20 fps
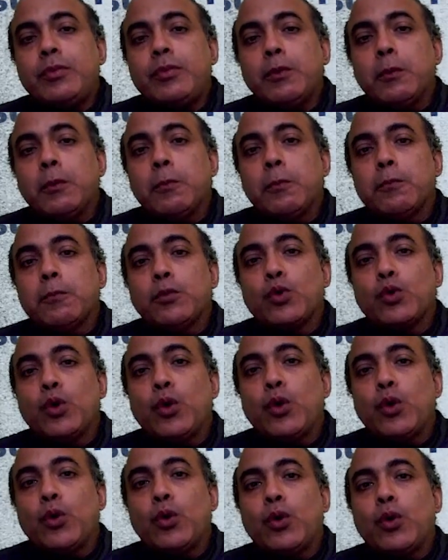So
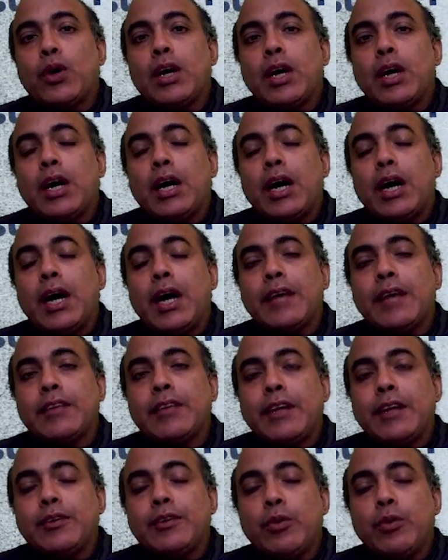as I
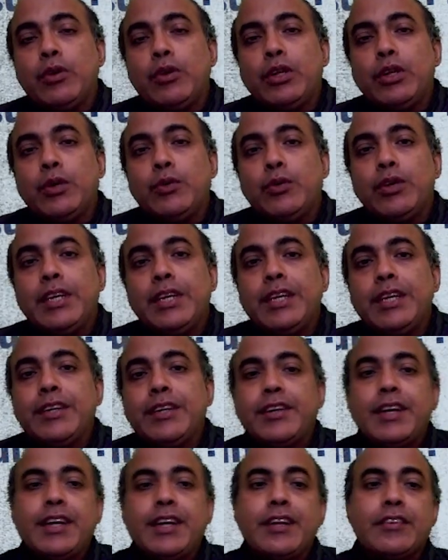told you, in
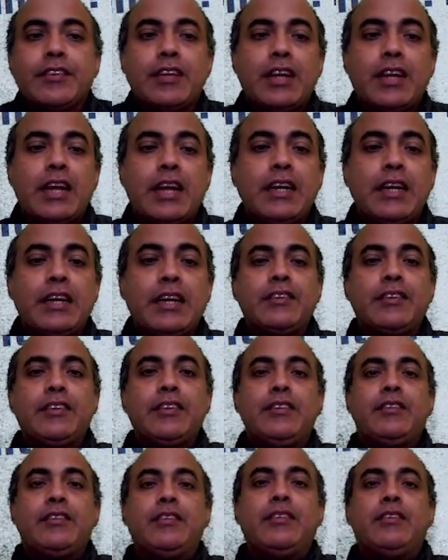regression analysis,
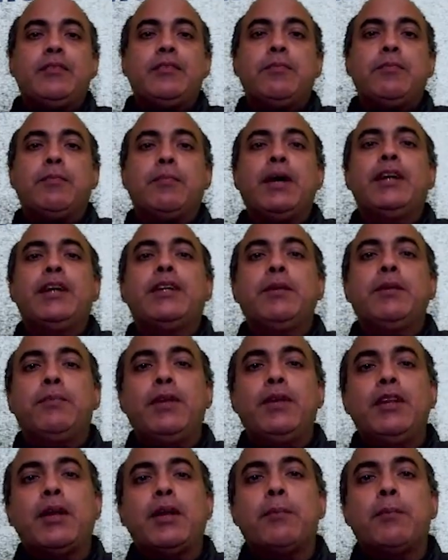multiple
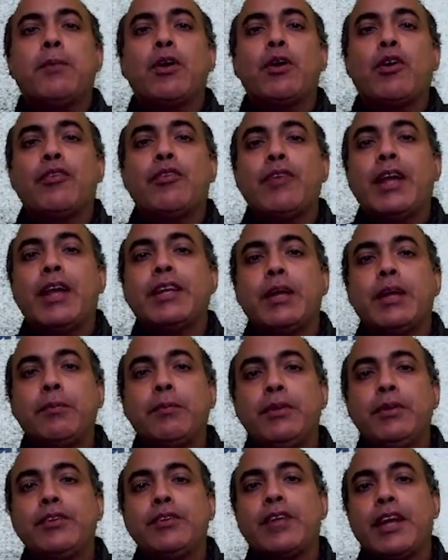number of variables
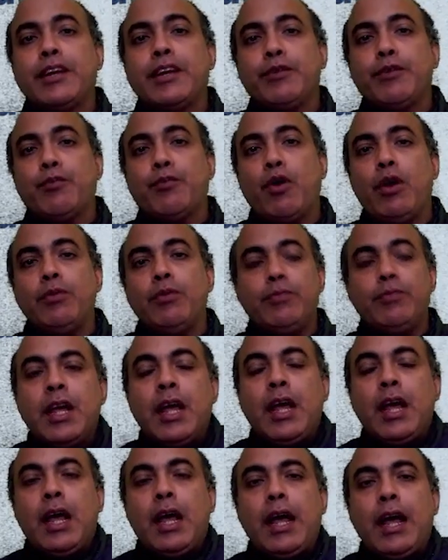are involved,
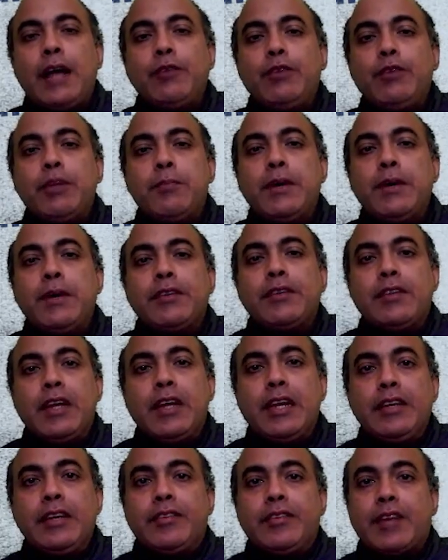and we basically
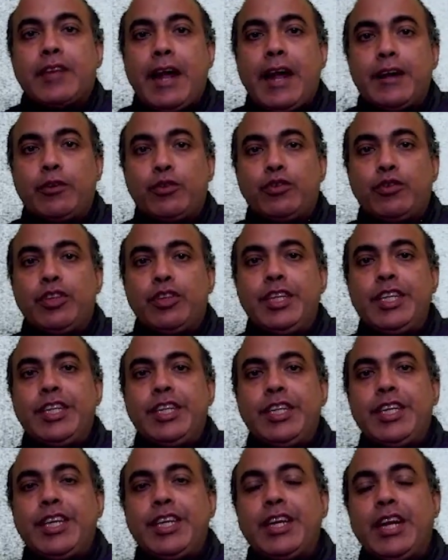try to see the
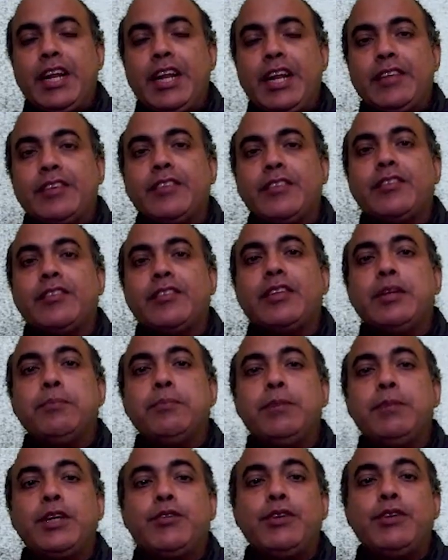relationship
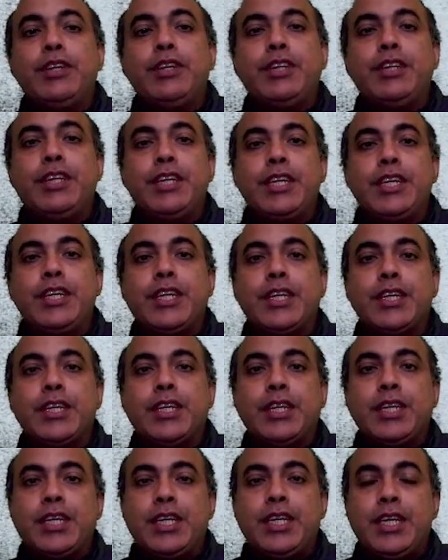between the
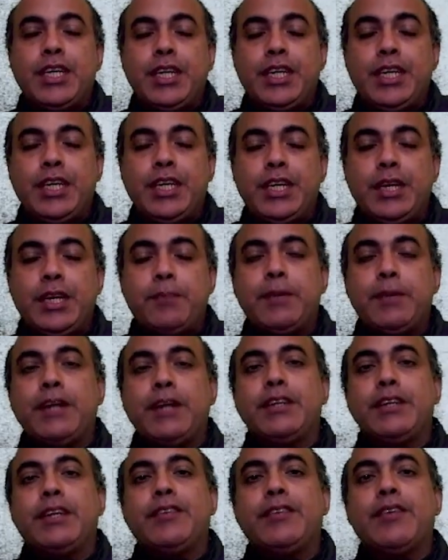independent
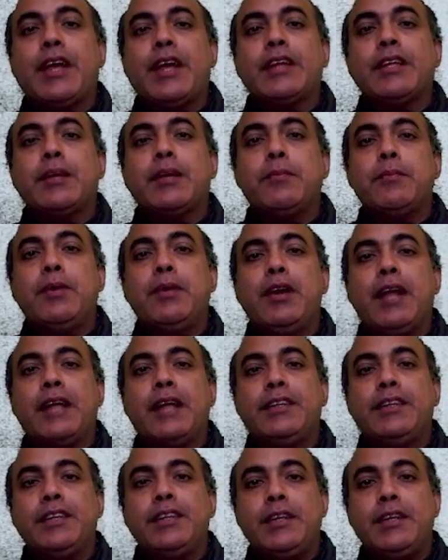variable and the
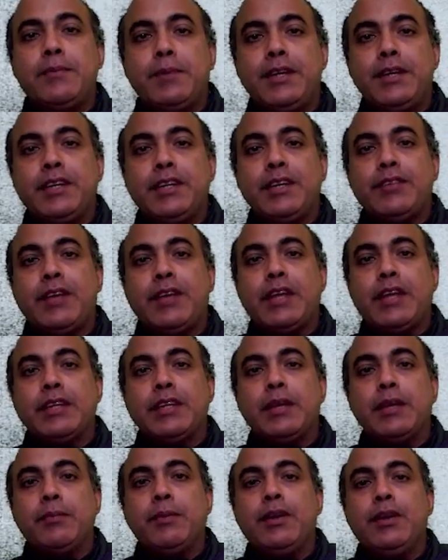dependent variable